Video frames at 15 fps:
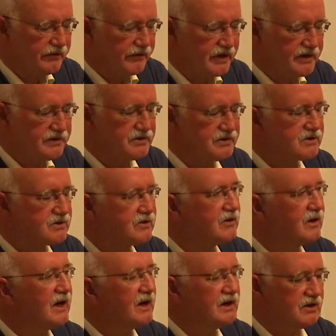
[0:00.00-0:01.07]
friends to
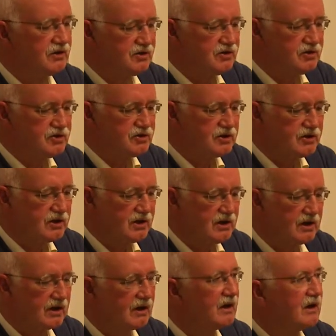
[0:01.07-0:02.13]
age,
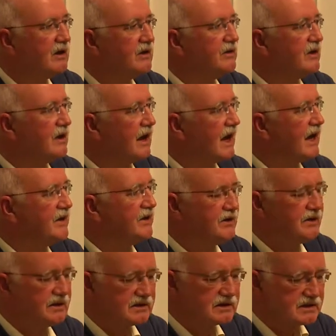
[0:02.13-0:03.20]
the
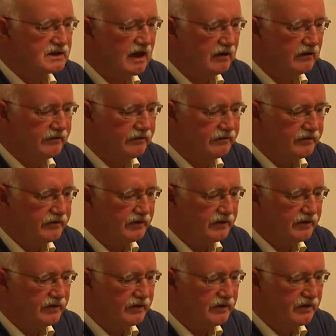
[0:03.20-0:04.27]
land itself.
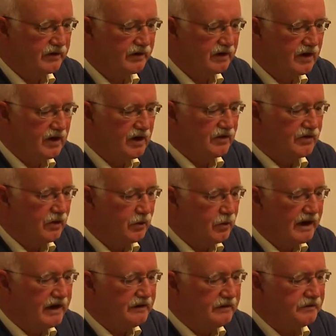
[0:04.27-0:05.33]
The
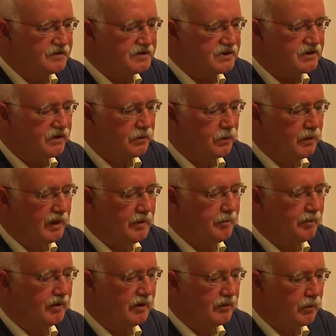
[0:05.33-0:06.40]
waves that
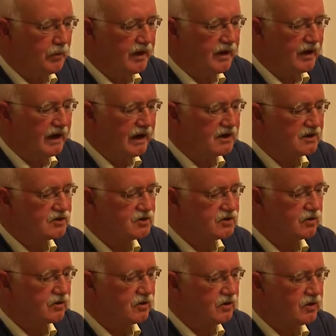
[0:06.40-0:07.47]
weep on one lake
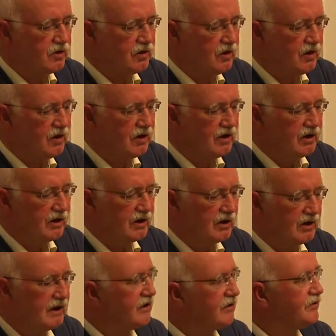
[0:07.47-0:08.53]
shore
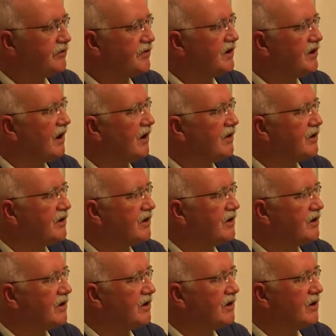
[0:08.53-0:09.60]
leave the other
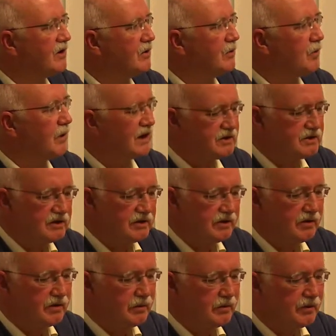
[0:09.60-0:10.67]
wet
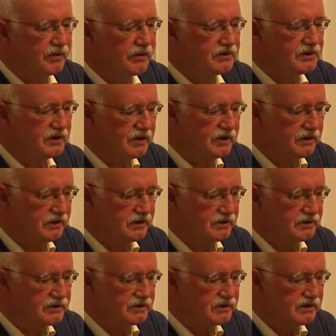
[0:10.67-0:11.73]
with
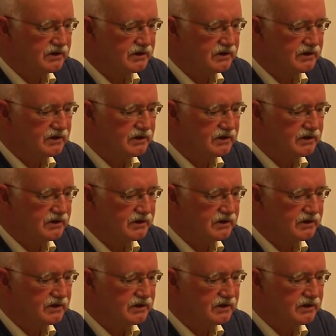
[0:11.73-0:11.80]
tears.